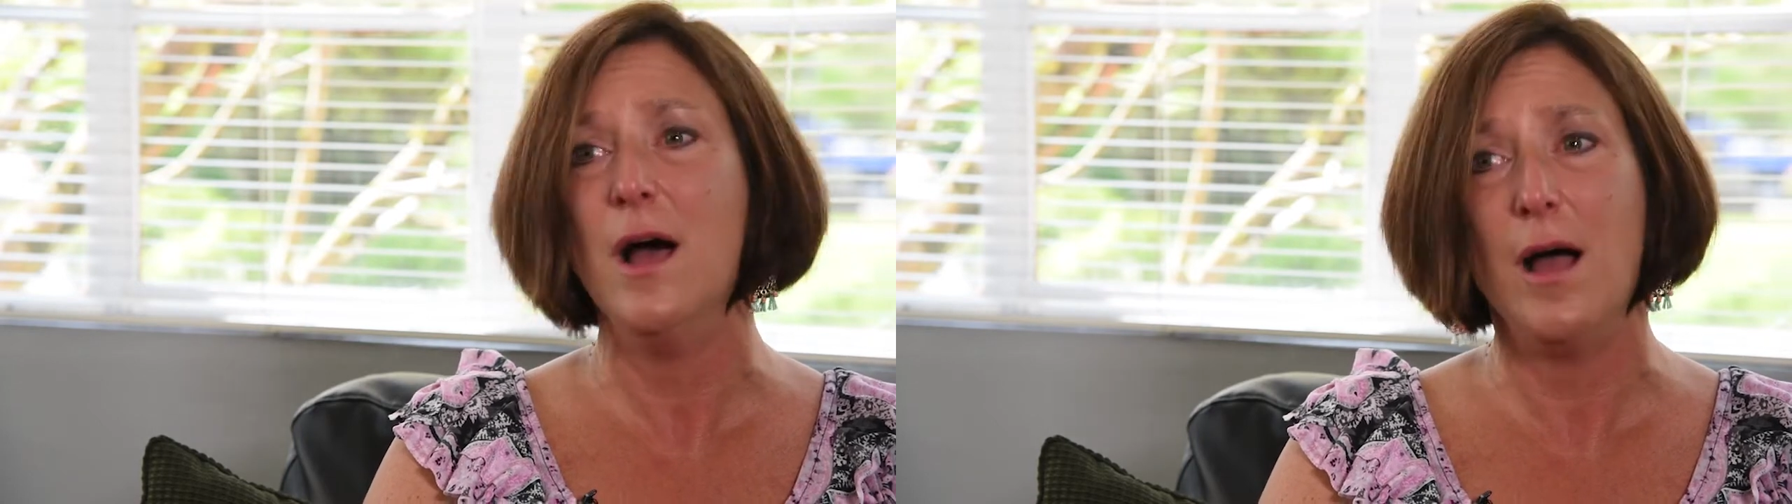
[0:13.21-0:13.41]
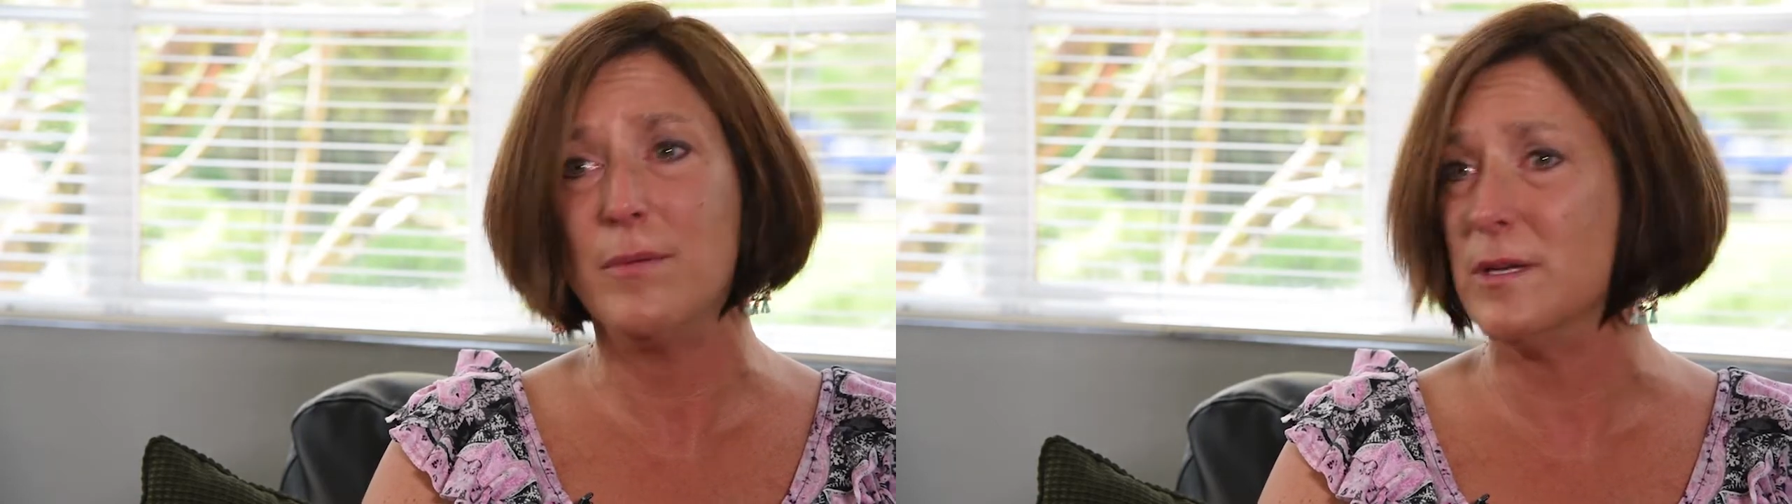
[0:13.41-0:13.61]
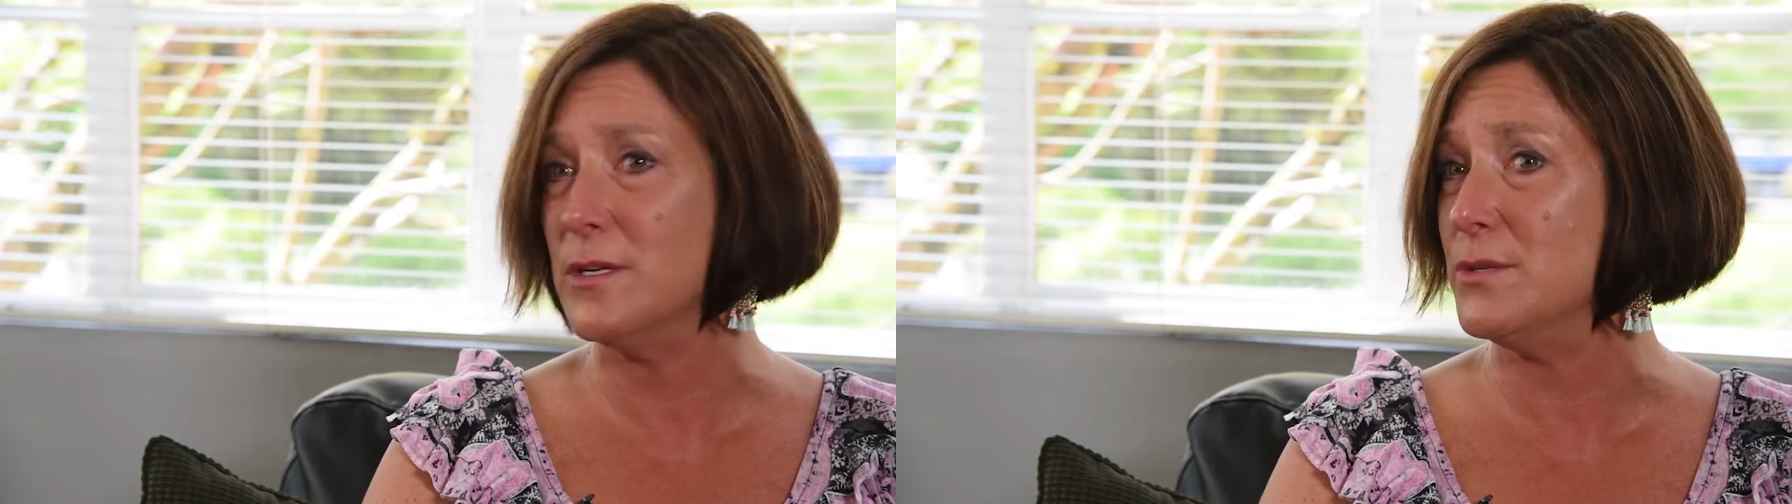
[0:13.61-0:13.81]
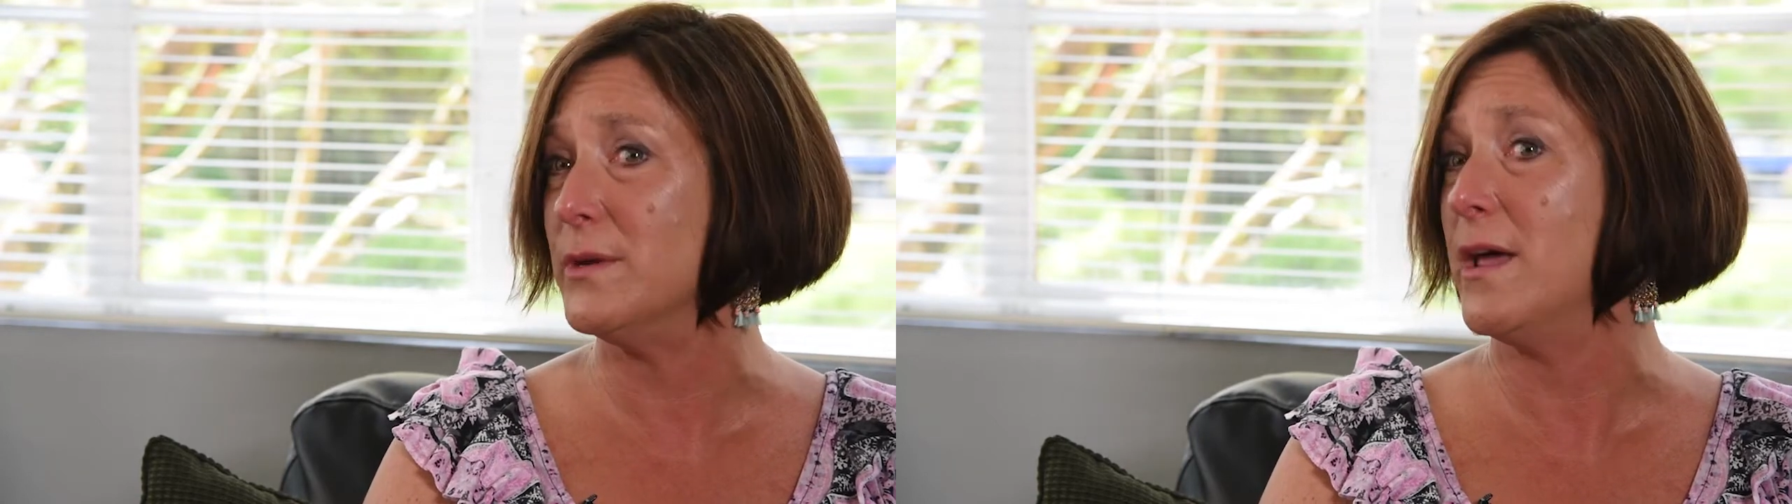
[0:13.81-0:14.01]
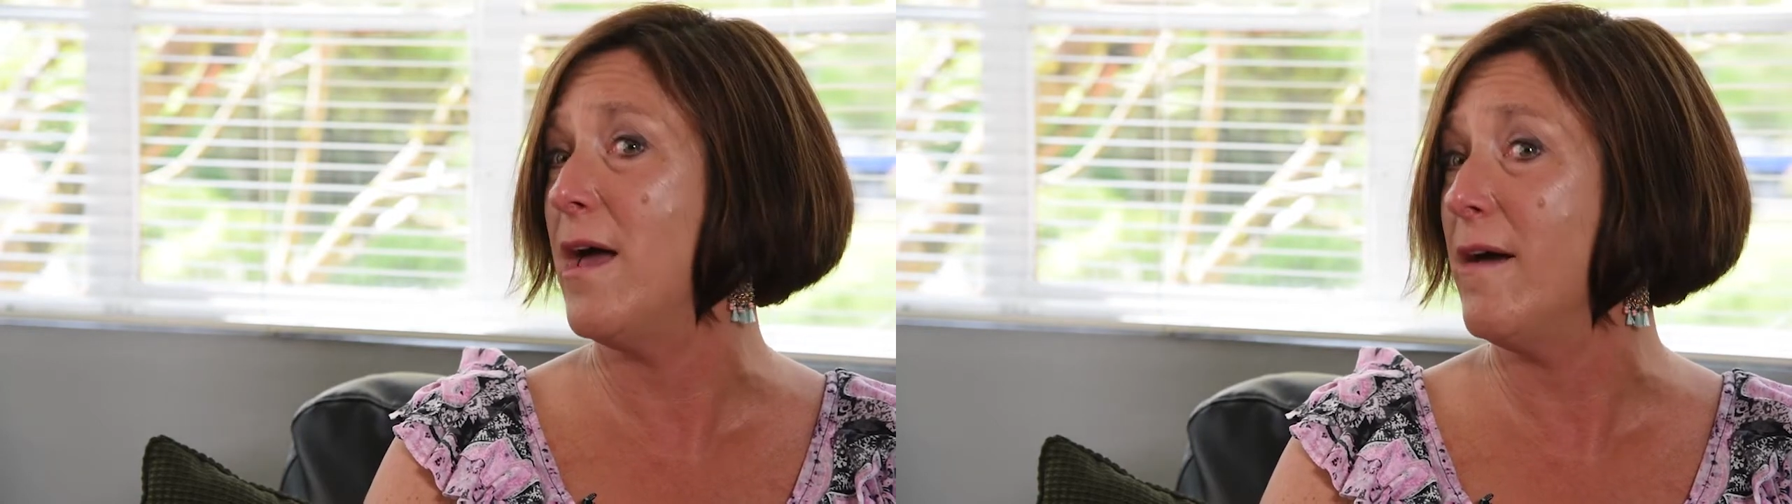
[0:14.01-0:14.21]
I'm going to do
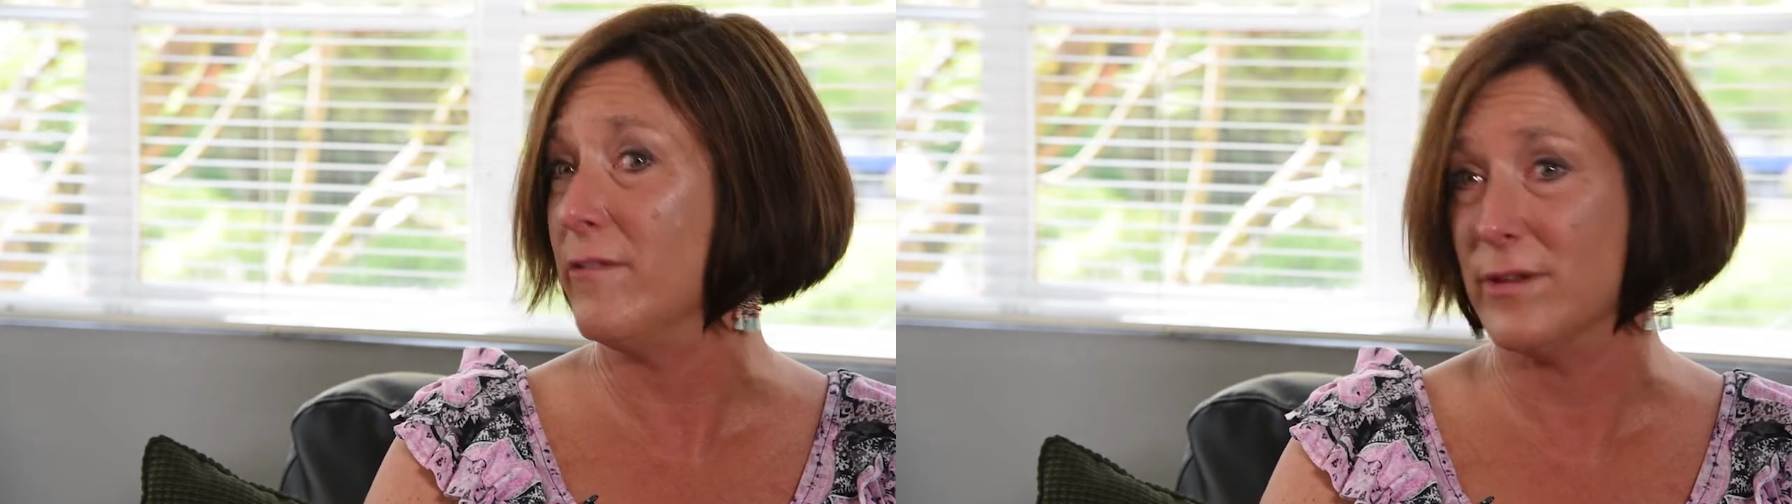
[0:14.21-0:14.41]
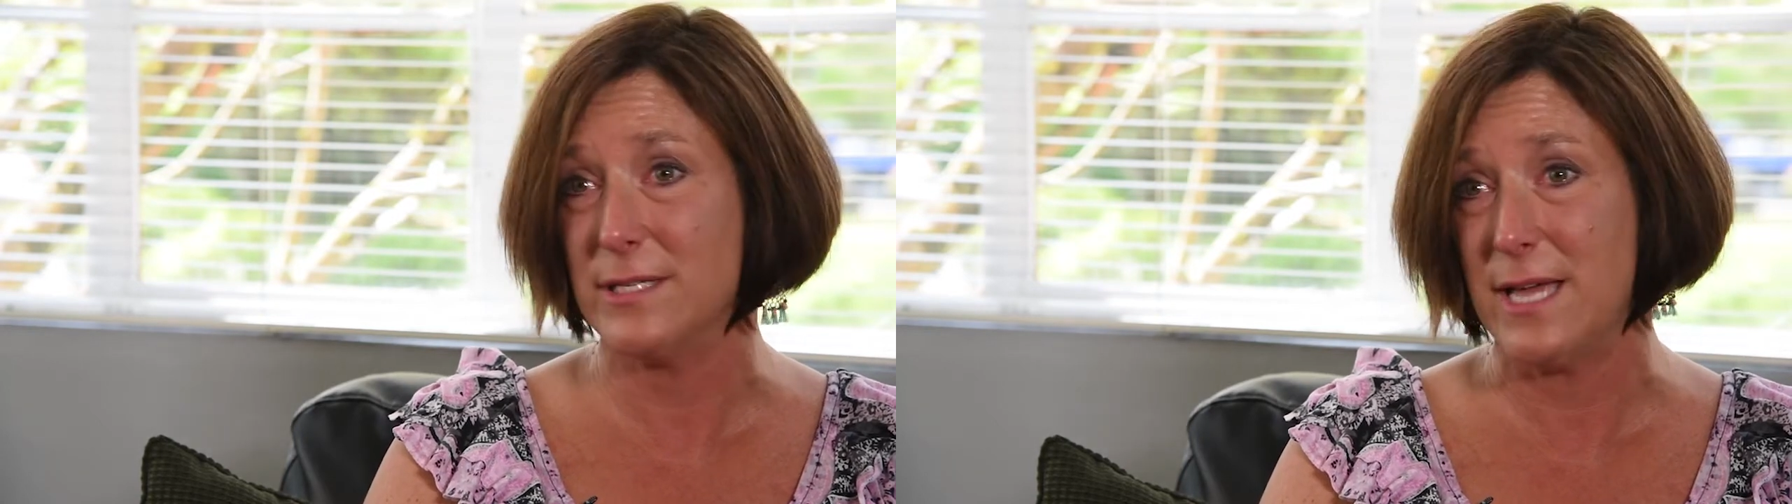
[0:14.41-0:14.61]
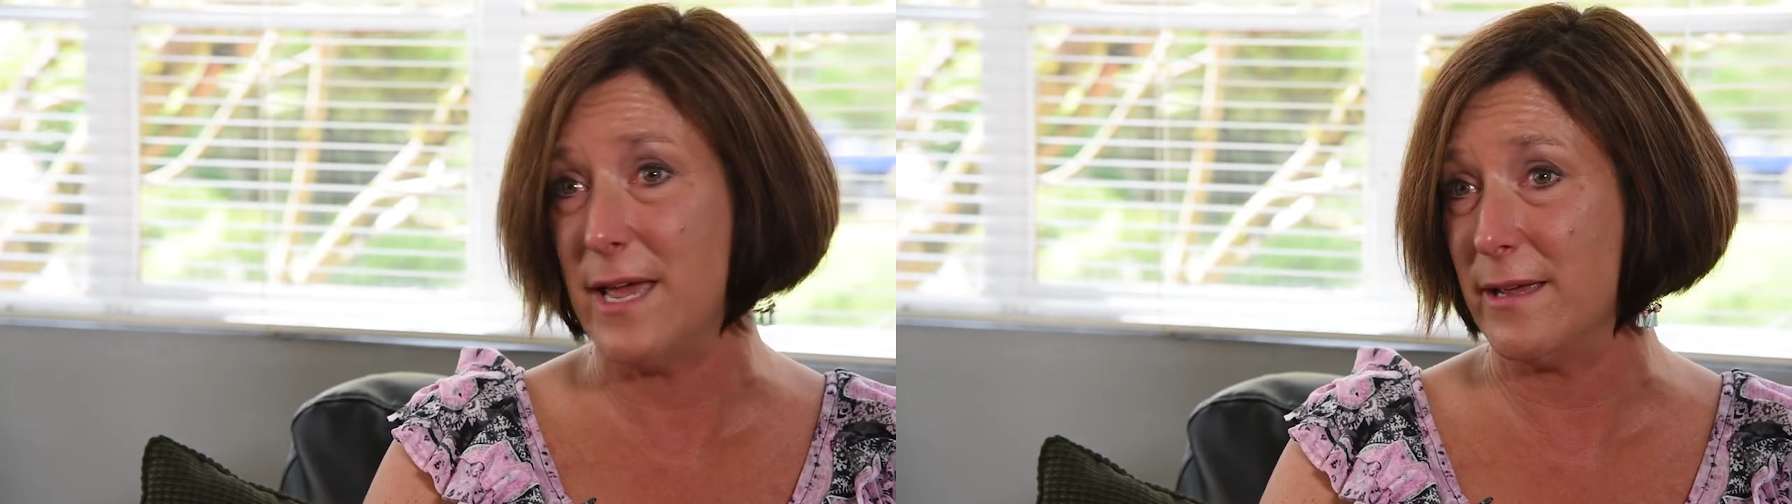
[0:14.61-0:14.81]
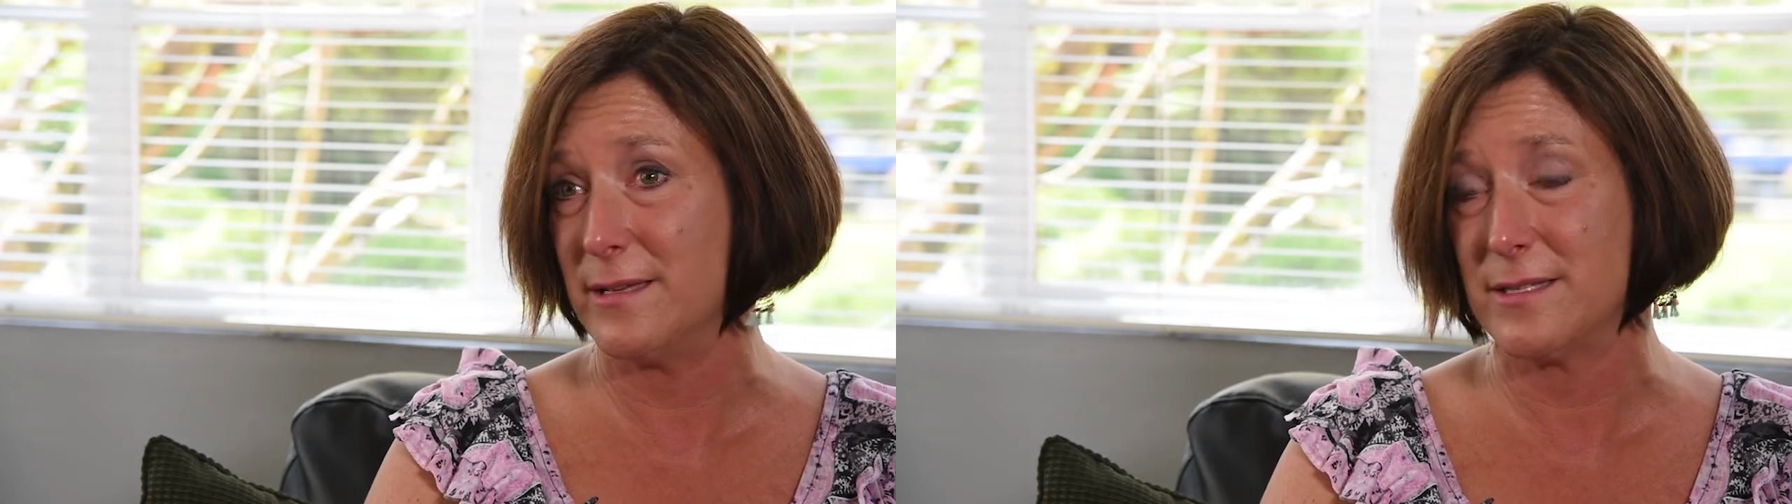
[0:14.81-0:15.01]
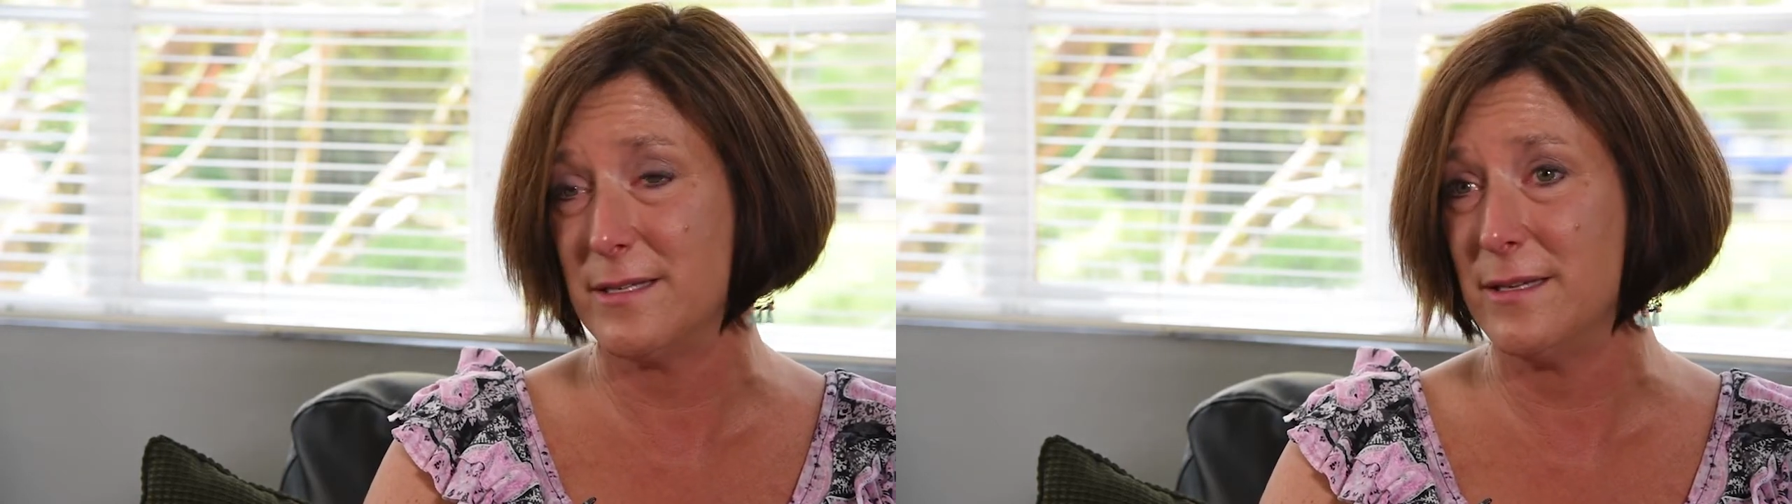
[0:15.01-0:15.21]
whatever it
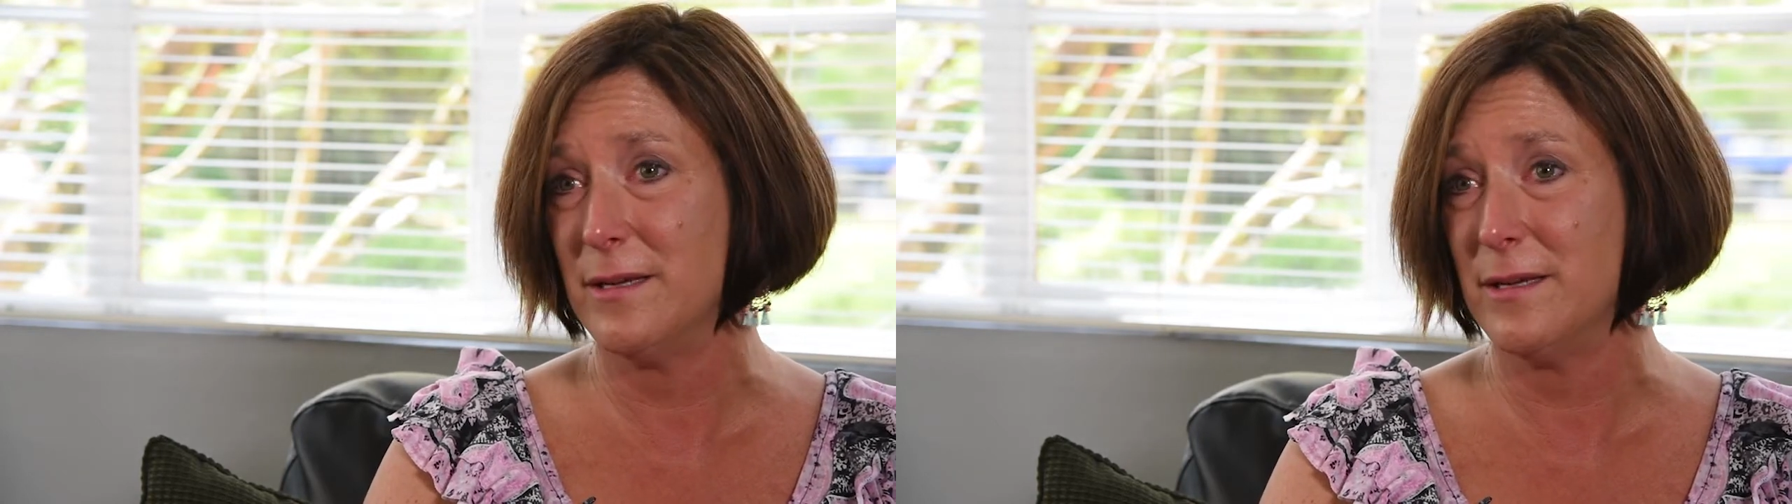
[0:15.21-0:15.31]
takes